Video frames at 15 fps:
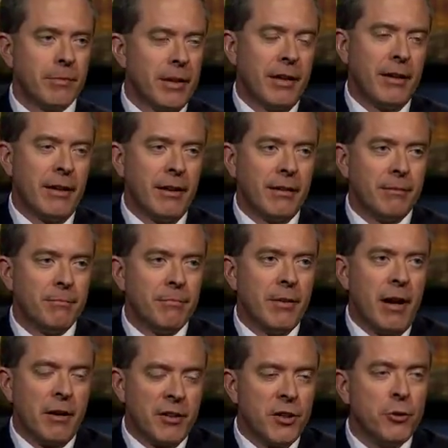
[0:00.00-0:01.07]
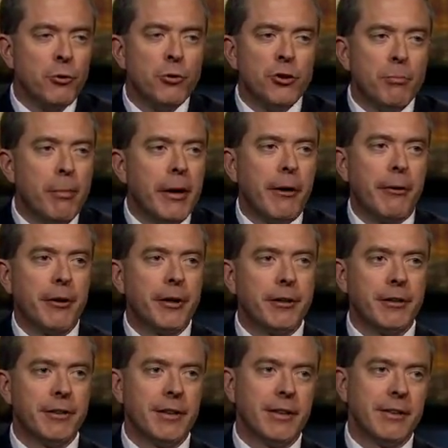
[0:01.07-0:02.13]
uh, a huge barrier.
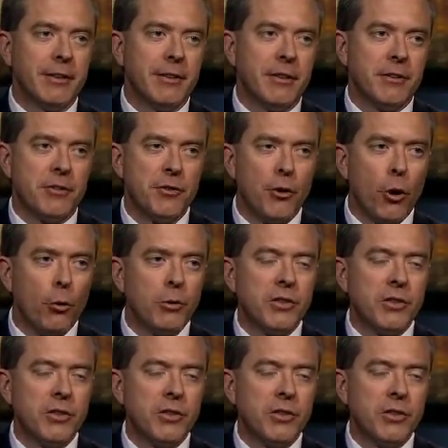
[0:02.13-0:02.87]
It, uh, there's no